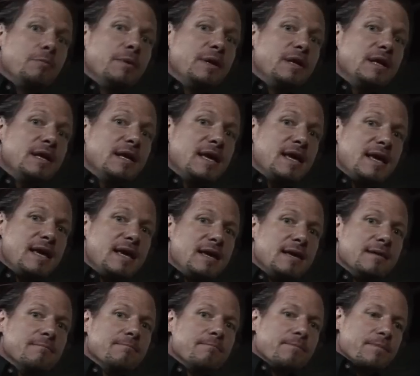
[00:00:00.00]
bit of
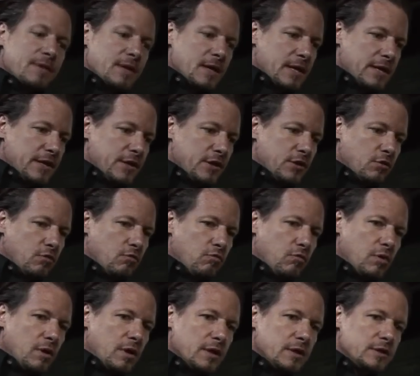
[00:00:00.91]
heat, it'll
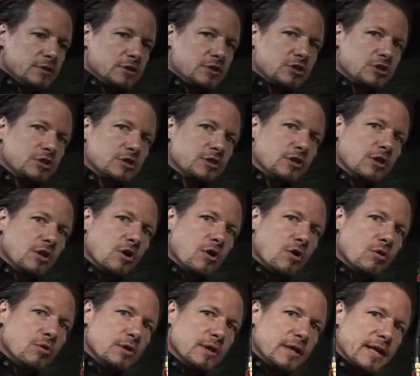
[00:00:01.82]
run
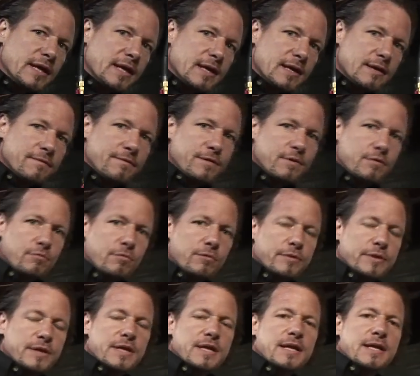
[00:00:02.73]
slowly. If you
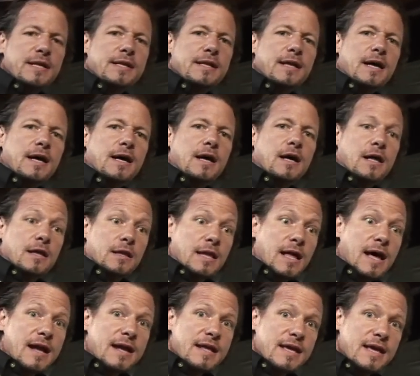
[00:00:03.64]
need uh, a
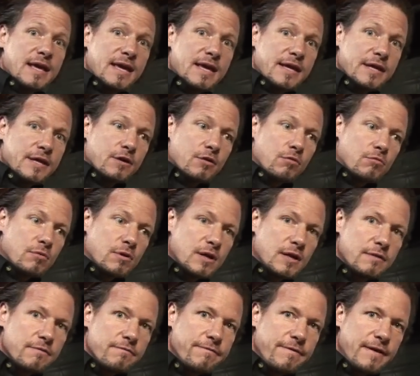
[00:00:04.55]
lot of heat, it'll
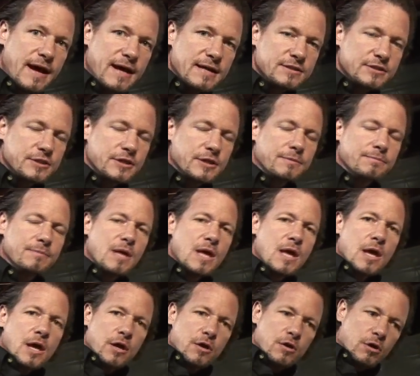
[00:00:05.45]
run faster.
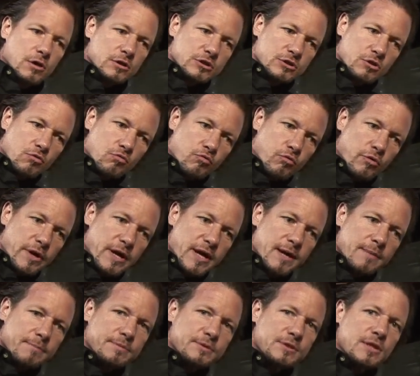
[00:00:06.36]
It also
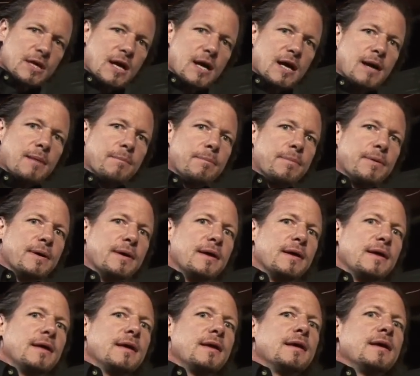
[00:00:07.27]
ramps up
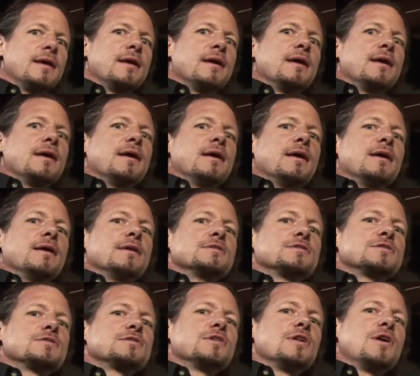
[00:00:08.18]

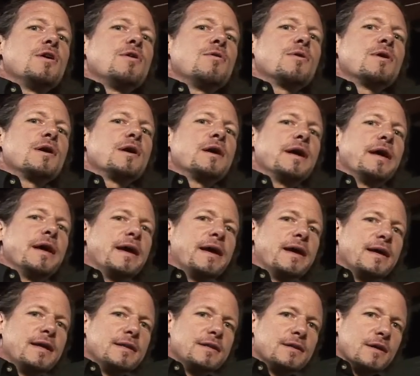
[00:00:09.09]
slower
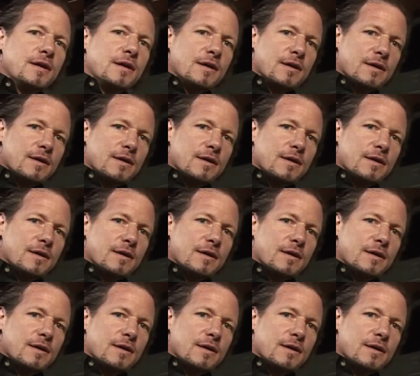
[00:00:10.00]
and